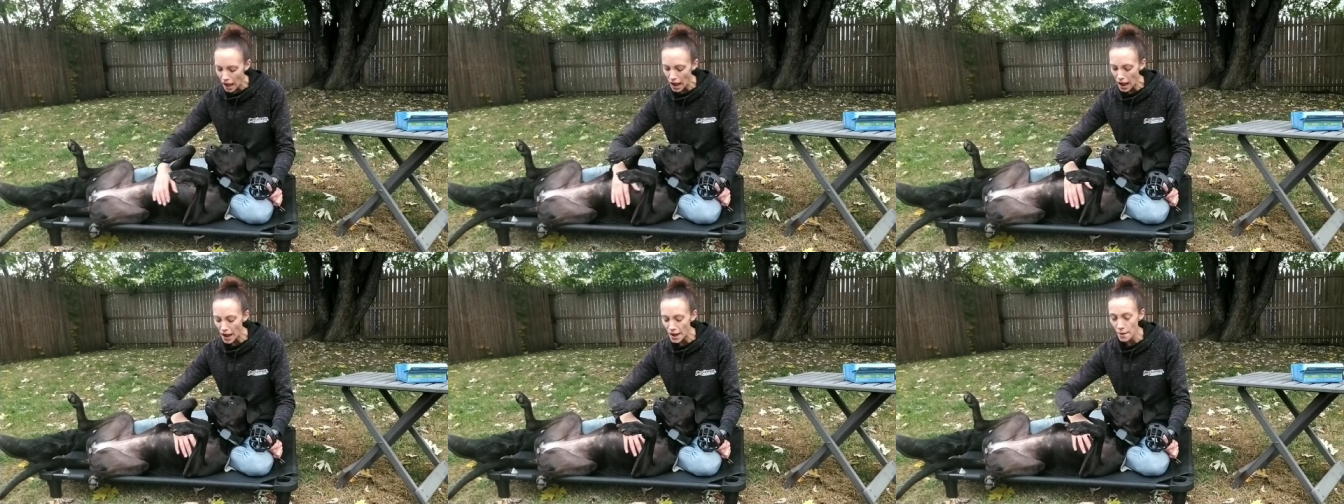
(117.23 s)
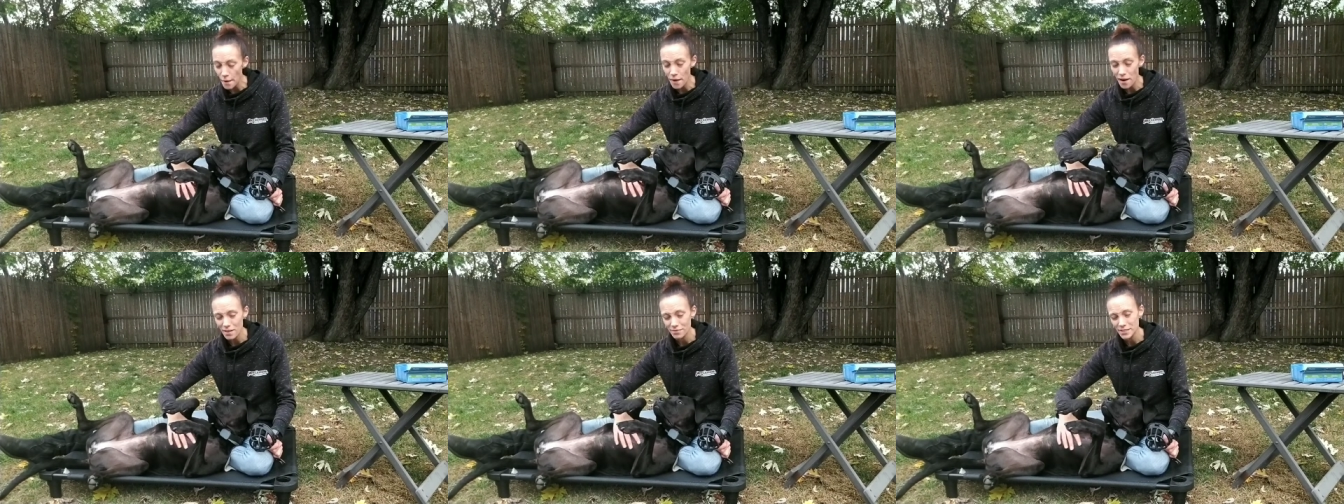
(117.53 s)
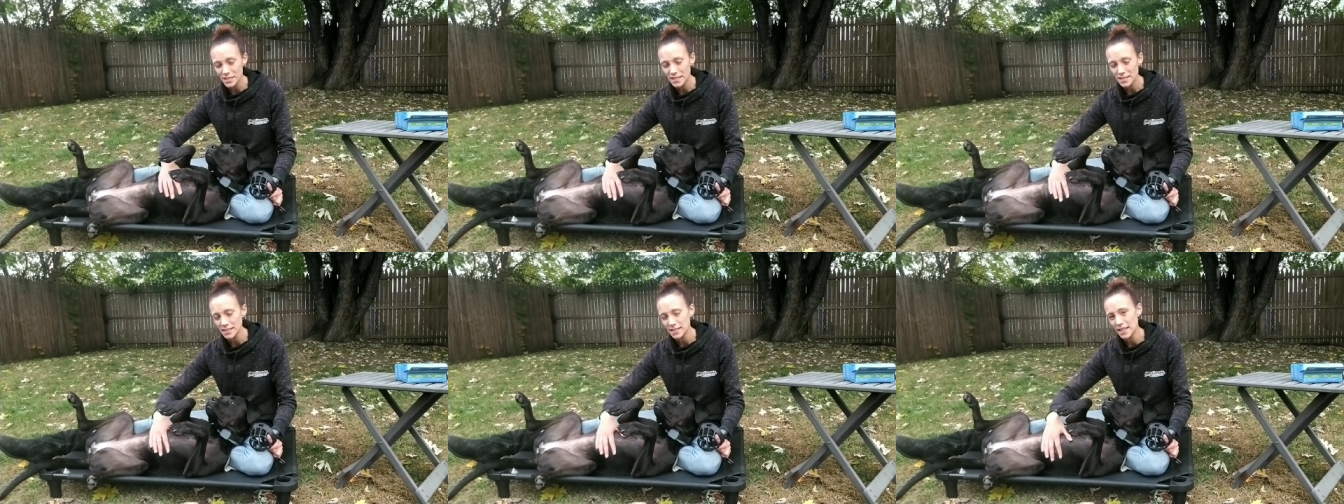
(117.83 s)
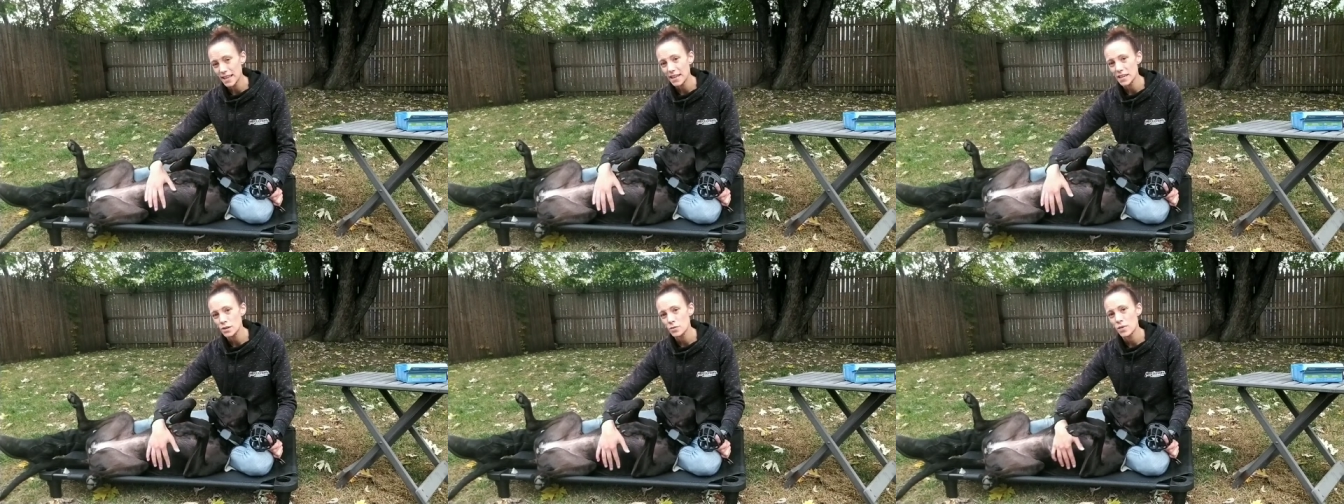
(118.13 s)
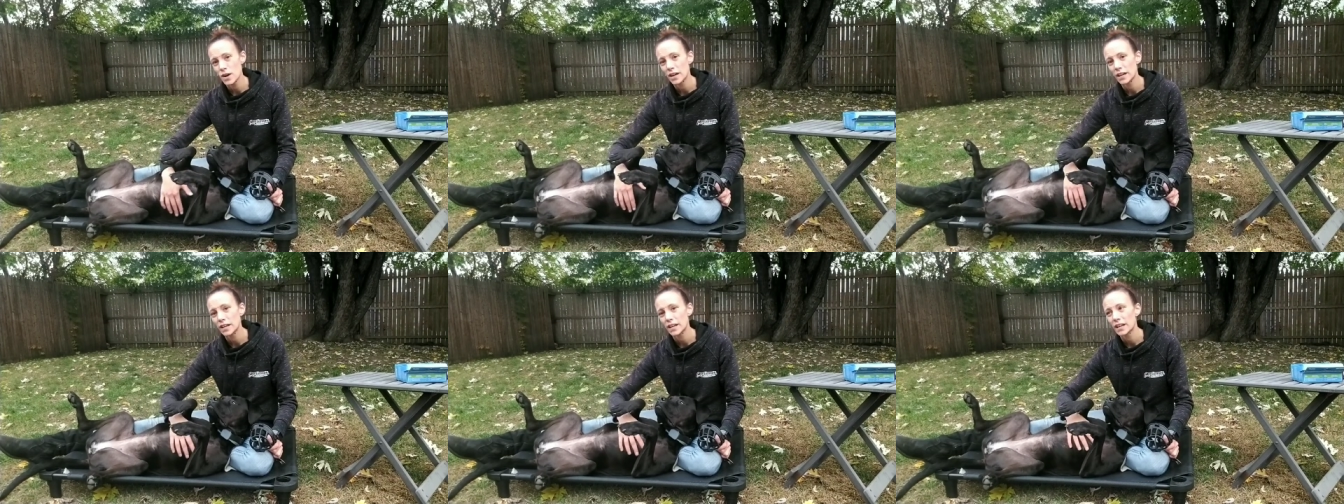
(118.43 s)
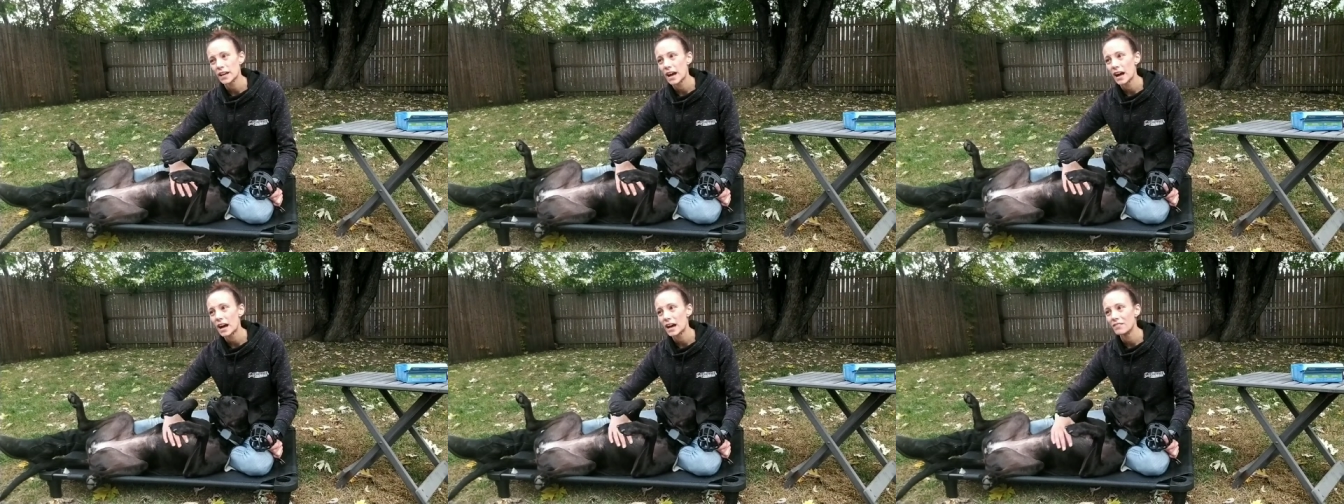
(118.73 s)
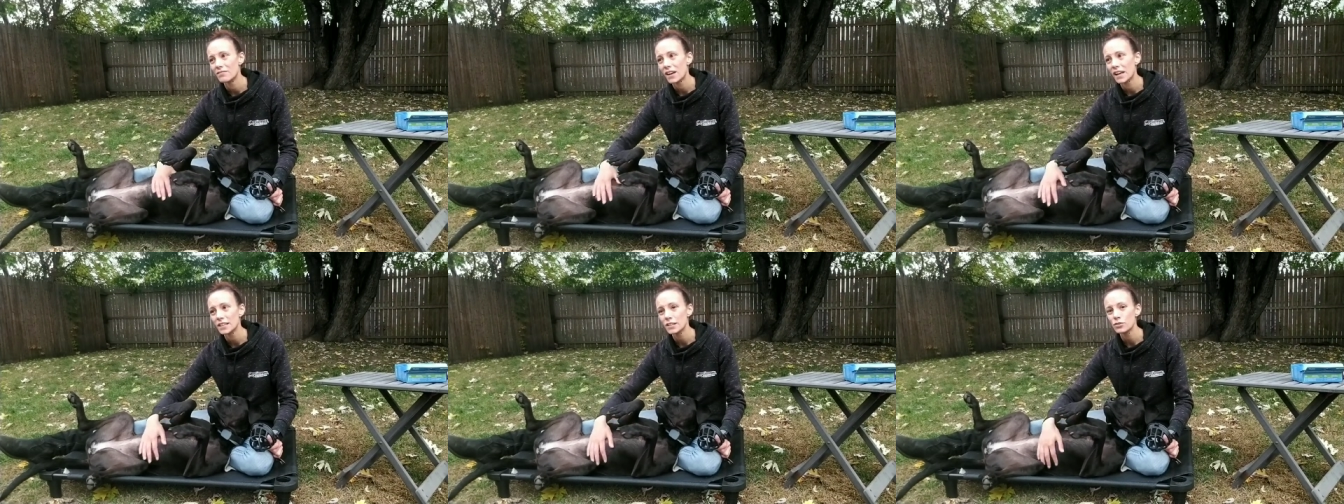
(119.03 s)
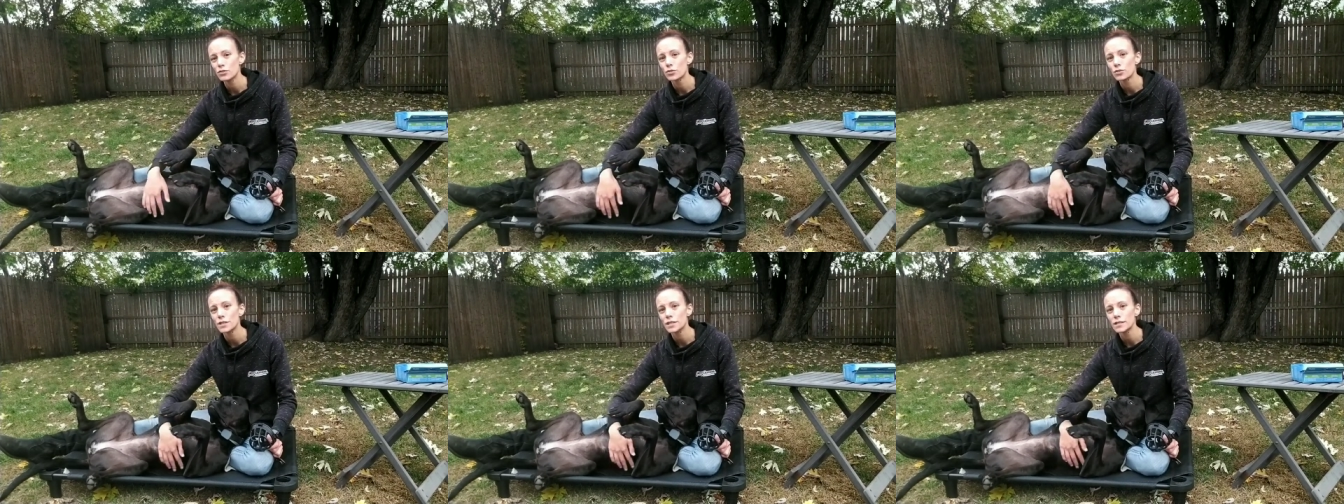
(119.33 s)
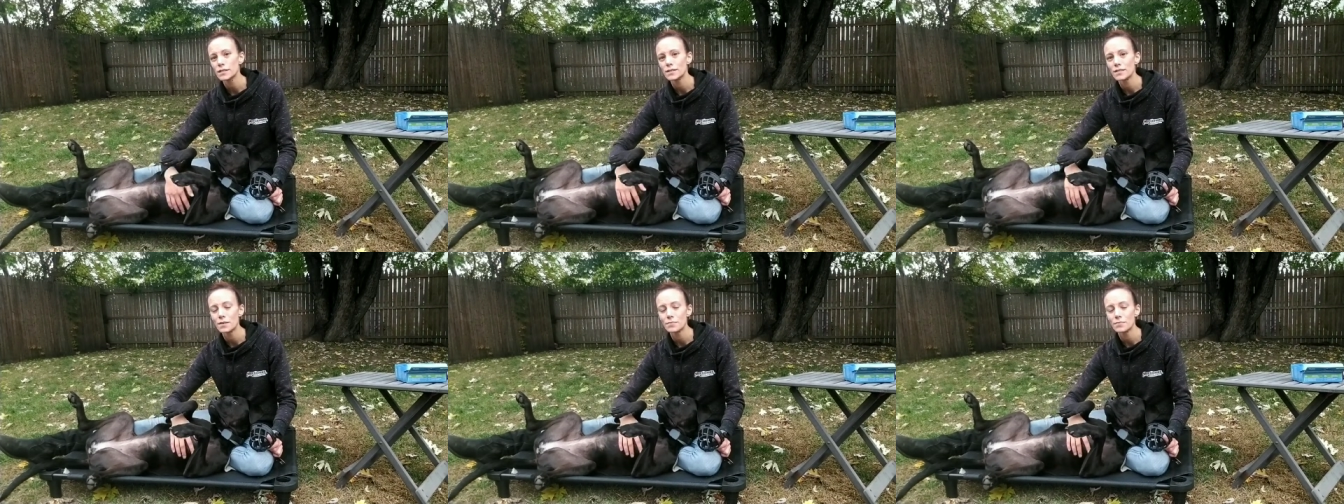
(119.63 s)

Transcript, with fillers: I often say you want to get a high value treat,